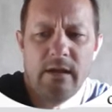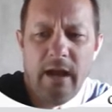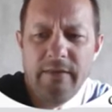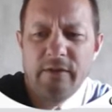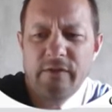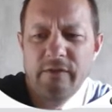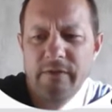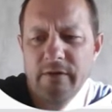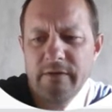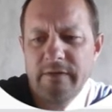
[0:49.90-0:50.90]
the
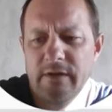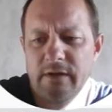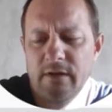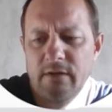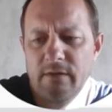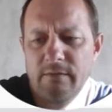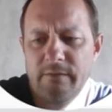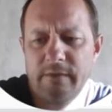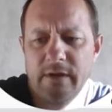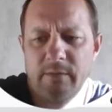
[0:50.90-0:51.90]
severity
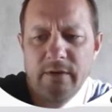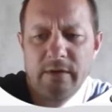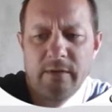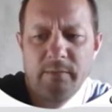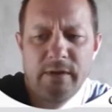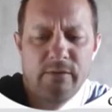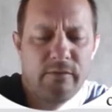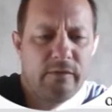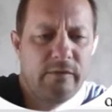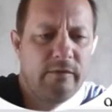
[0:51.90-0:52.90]
of the American penal
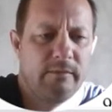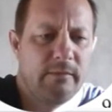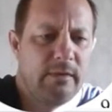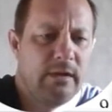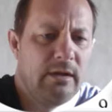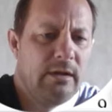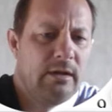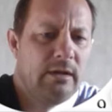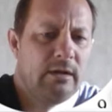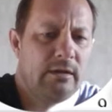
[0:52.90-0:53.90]
system.
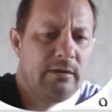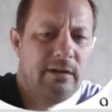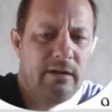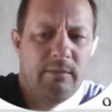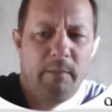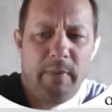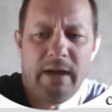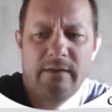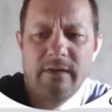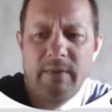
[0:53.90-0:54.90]
Okay,
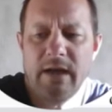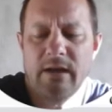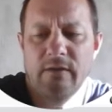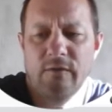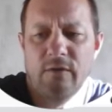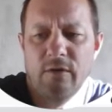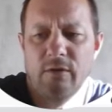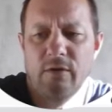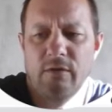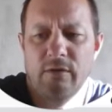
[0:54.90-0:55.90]
back to back.
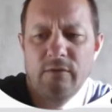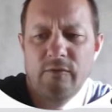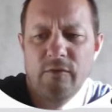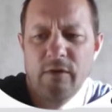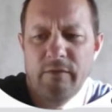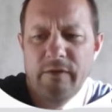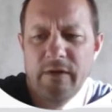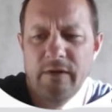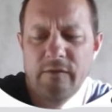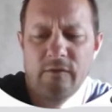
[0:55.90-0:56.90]
So 2 life
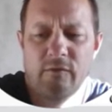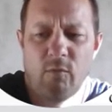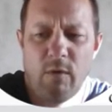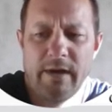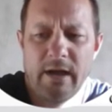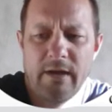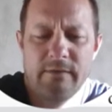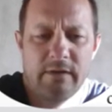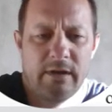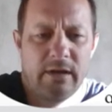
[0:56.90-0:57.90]
sentences, one
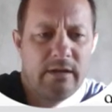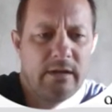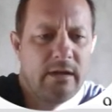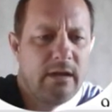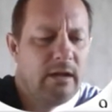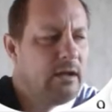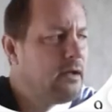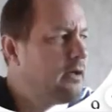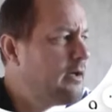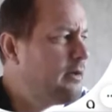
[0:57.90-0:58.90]
after the other.
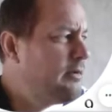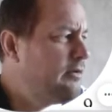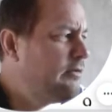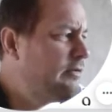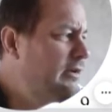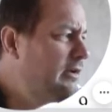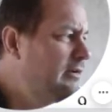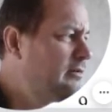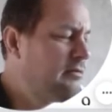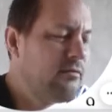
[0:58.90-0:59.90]
In New
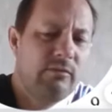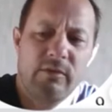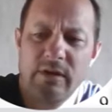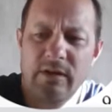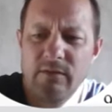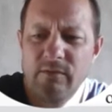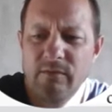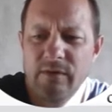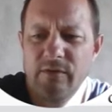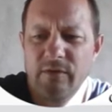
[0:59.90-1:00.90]
Zealand, we
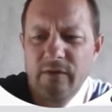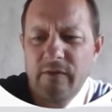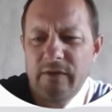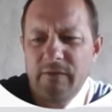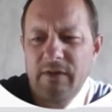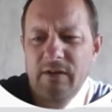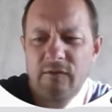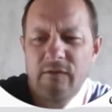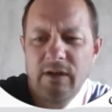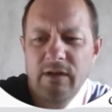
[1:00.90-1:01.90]
do this stuff
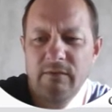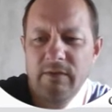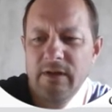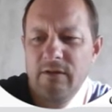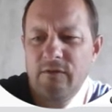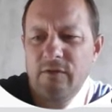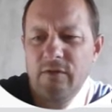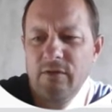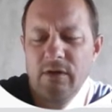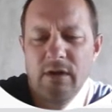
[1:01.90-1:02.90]
consecutively.
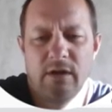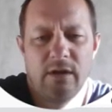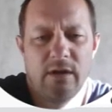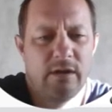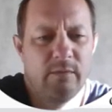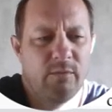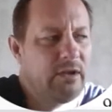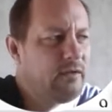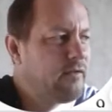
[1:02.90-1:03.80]
So you might get